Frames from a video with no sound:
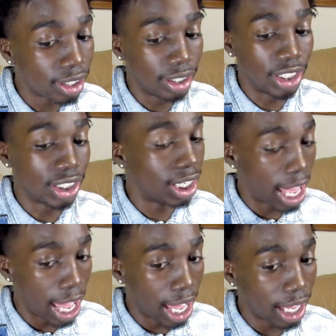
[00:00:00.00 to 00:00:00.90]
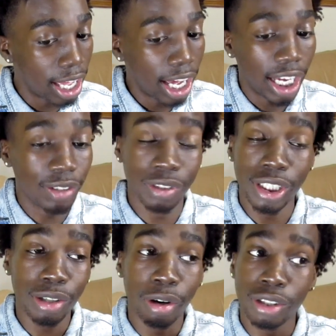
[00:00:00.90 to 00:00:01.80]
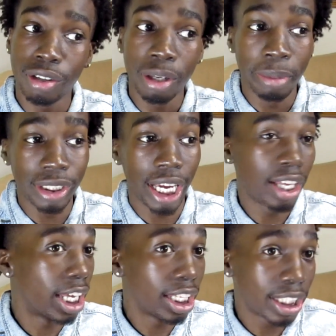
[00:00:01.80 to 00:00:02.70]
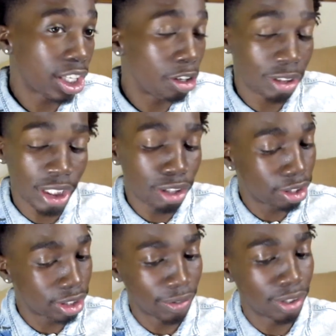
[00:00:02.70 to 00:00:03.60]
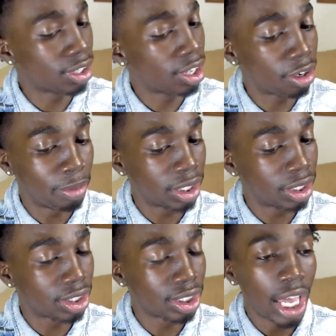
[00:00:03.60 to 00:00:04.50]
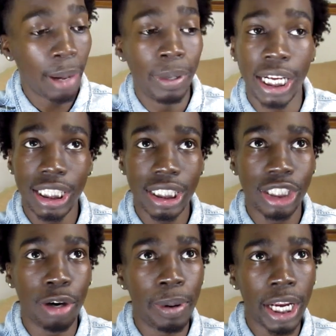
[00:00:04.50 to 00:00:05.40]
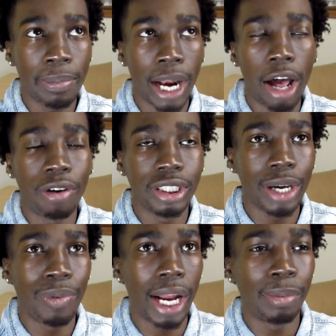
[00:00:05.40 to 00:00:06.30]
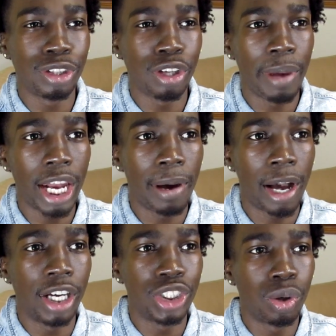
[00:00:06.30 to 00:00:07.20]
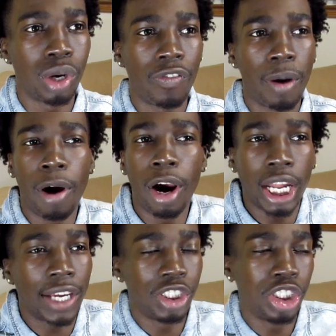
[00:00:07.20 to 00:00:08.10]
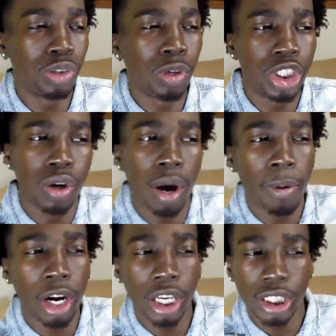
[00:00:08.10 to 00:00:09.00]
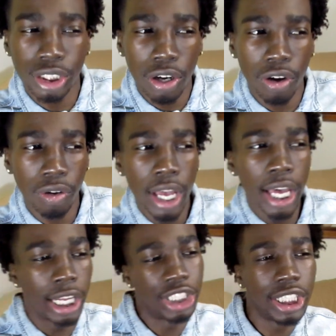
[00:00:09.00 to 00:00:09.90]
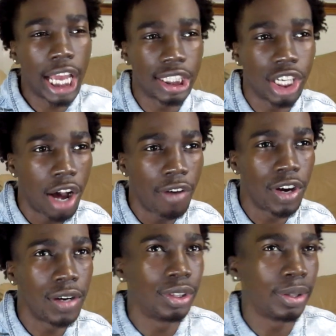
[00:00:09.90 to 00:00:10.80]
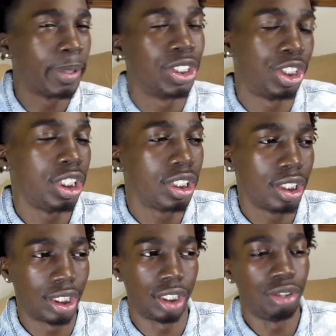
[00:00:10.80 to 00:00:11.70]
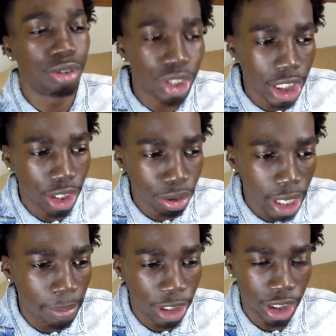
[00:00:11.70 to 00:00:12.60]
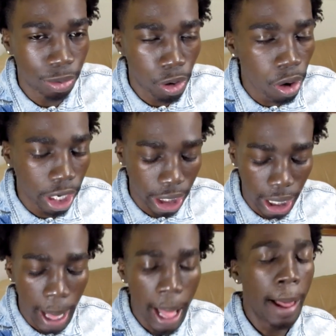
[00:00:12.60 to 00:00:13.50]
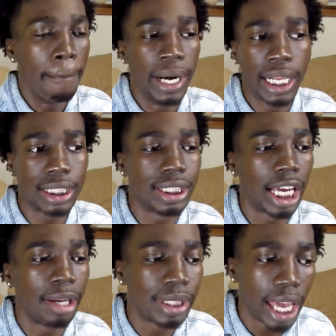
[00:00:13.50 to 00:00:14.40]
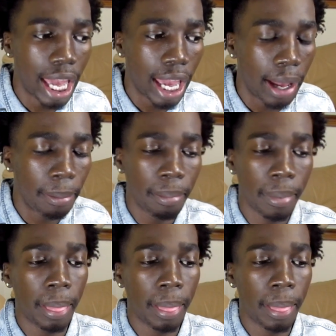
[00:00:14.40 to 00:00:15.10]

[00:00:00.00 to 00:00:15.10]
Did she lie? Because City Girls on it, bitch. They ain't taking no City Girls off the song, bitch. But that is still petty, but I don't understand why they were so mad about her showing off her part. Like, if she just want to show her part of her song that she got took off of, I mean, she, you know, she can do that, bitch. She recorded it. But at the same time,